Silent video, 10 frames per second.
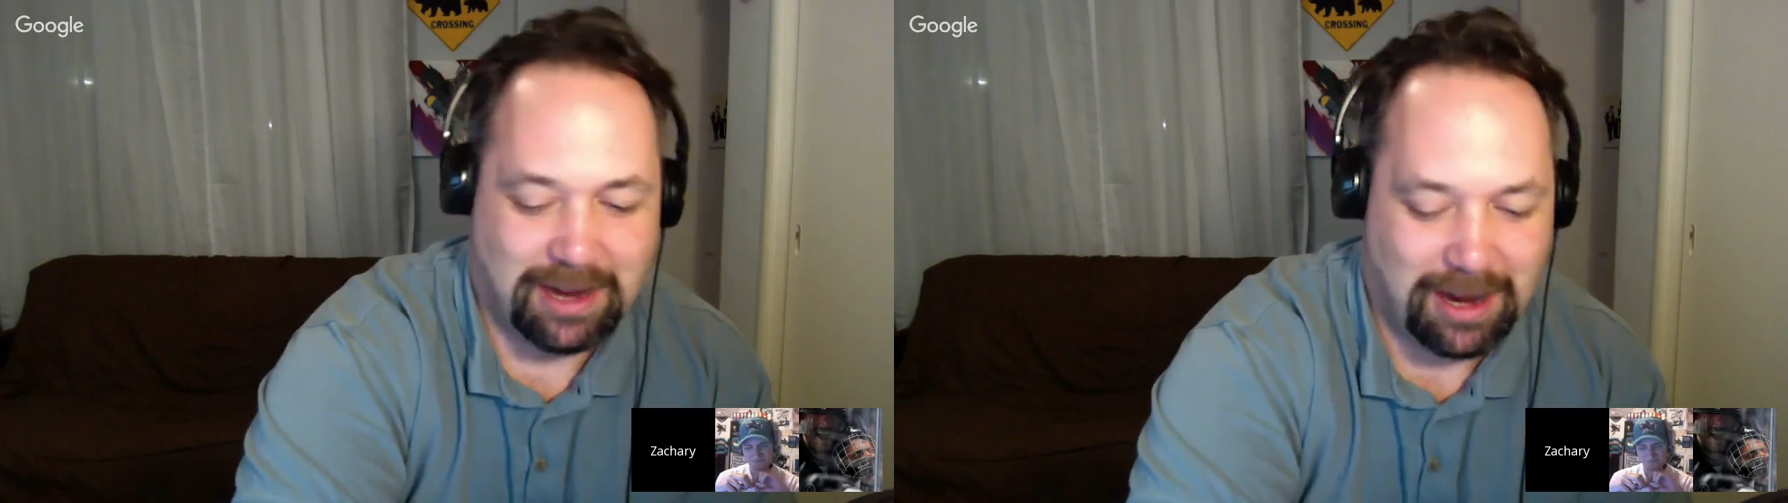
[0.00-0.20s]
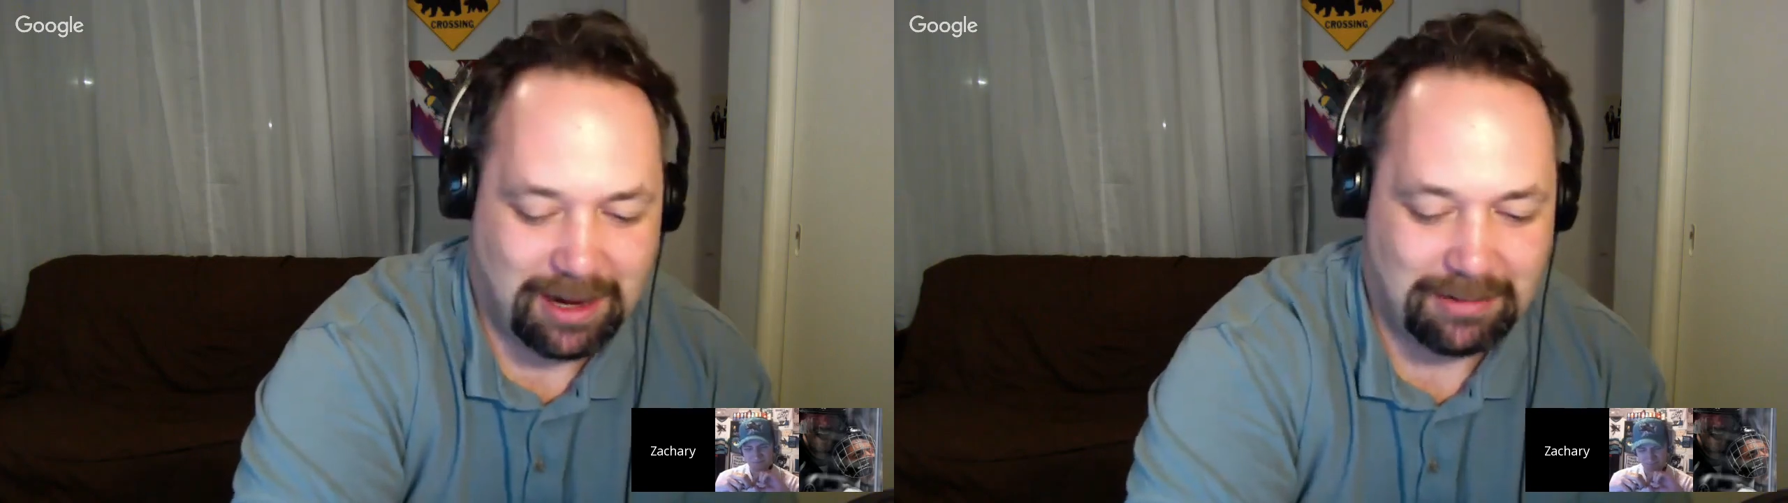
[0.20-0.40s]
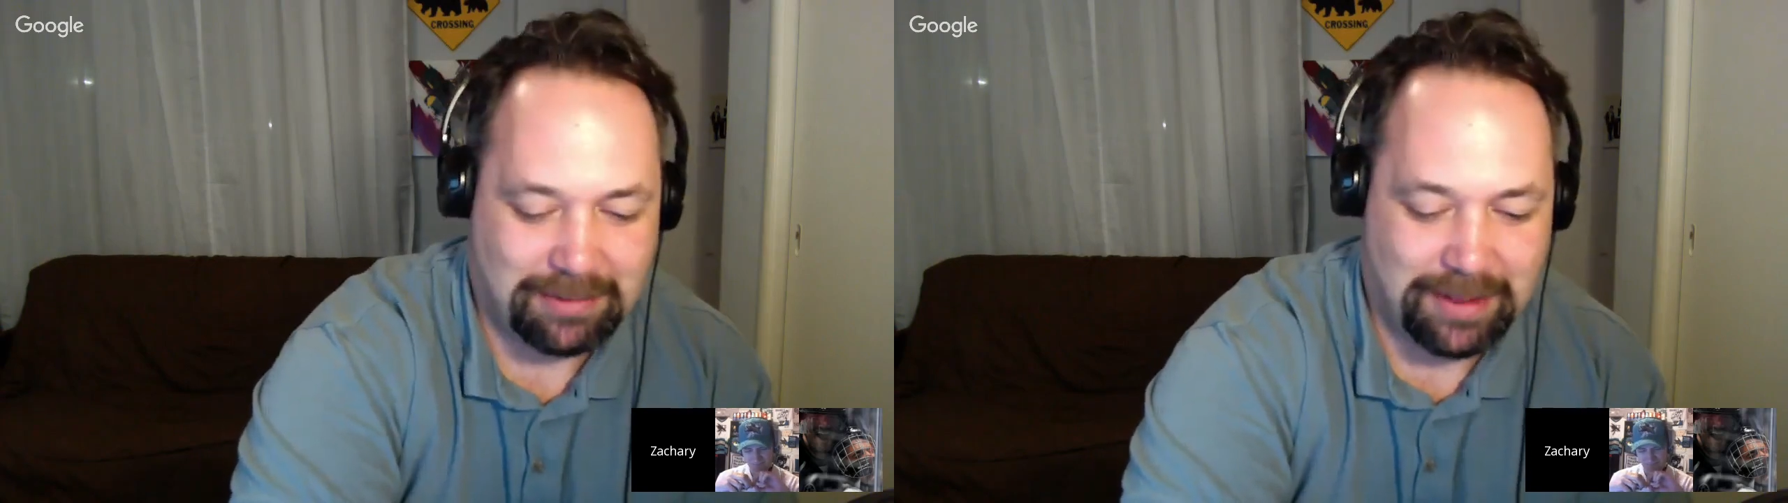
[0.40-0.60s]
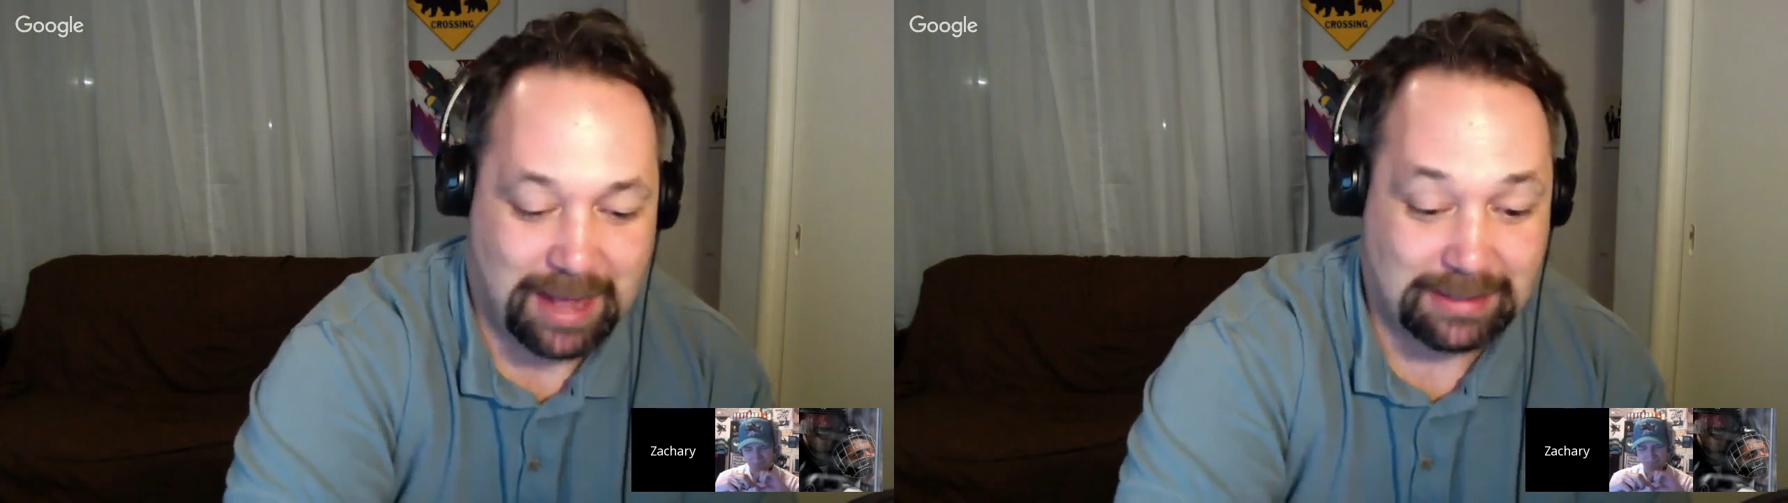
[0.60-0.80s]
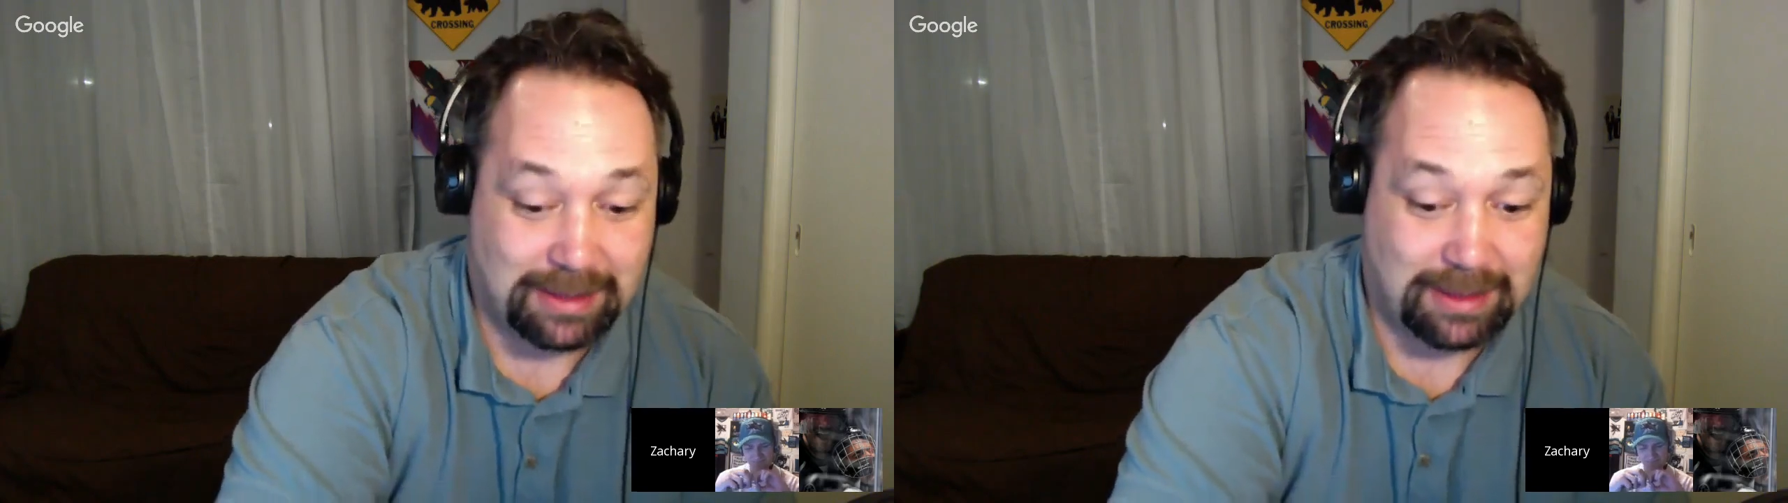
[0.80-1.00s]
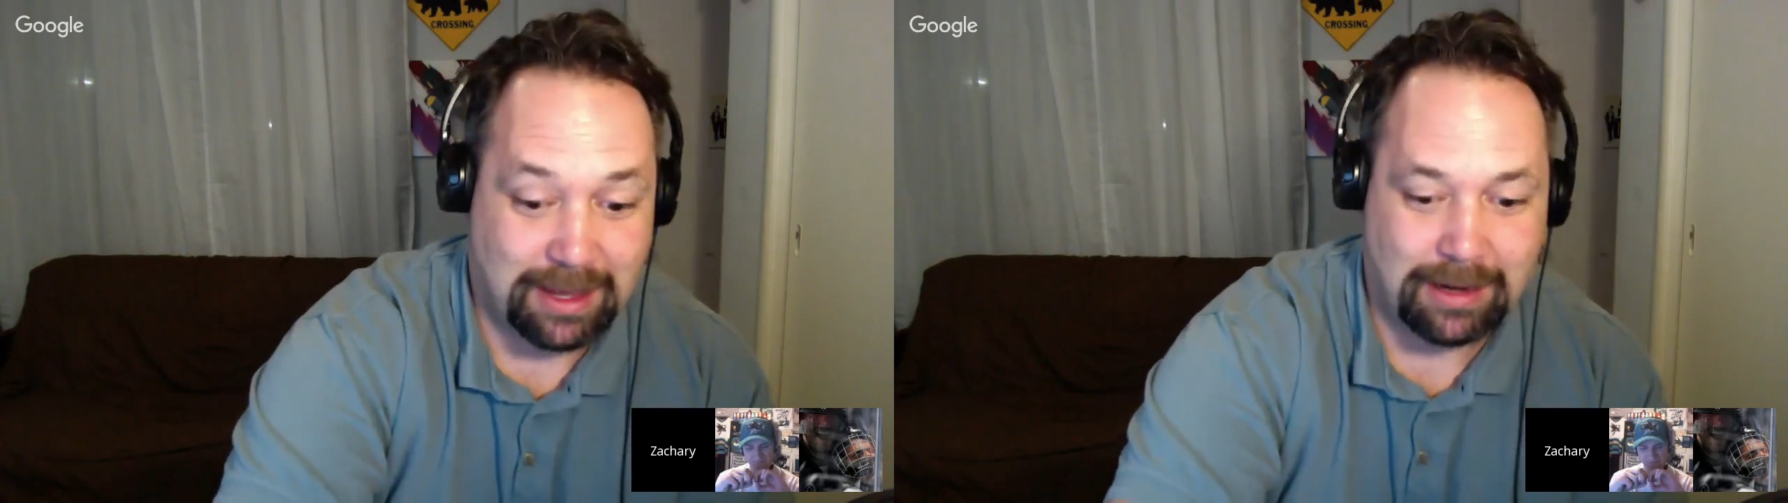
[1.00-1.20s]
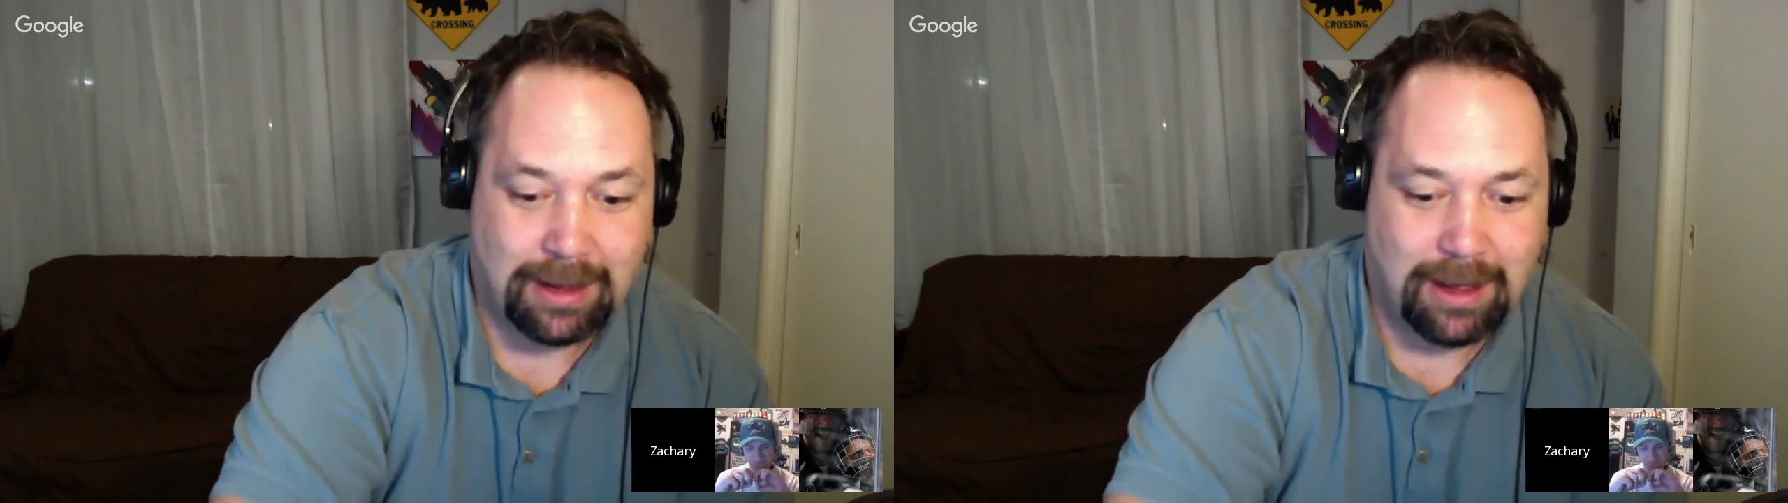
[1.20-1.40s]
and that's a thing.